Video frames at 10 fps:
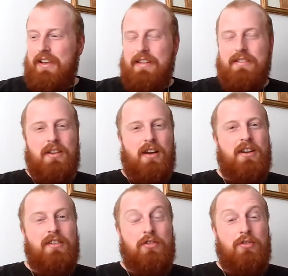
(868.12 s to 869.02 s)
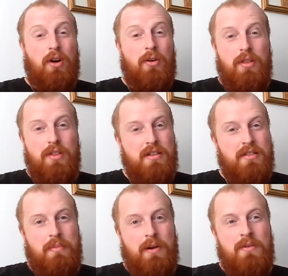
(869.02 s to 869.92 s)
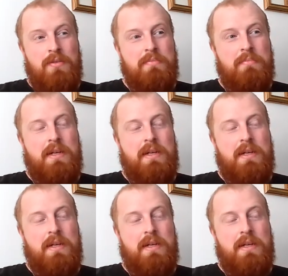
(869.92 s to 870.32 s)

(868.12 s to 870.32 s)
It's a kind of growth, I suppose,